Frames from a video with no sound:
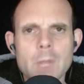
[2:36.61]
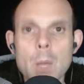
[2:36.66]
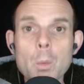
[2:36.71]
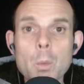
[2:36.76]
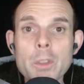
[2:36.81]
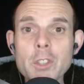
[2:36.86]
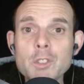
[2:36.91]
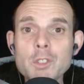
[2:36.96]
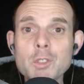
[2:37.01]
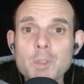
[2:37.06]

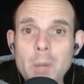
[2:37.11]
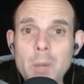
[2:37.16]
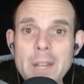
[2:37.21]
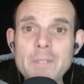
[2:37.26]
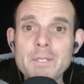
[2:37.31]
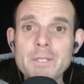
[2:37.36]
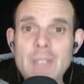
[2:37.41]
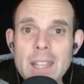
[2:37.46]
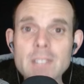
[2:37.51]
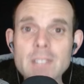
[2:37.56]
With a straight
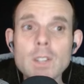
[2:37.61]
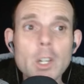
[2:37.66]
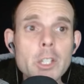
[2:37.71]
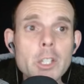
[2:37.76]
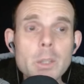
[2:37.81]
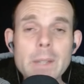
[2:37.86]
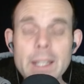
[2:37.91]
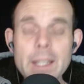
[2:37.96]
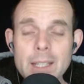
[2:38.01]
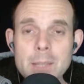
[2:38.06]
face? Are
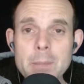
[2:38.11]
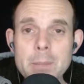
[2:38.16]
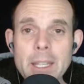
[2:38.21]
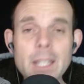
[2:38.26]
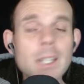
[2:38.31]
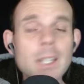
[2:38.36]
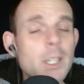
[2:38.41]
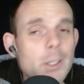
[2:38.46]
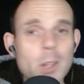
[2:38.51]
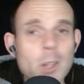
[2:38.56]
you kidding
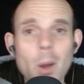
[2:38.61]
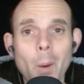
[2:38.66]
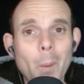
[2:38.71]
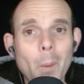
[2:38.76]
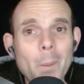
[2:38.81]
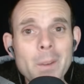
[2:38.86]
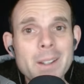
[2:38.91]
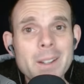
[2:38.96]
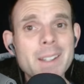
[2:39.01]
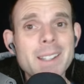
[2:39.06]
me?
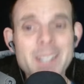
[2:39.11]
No,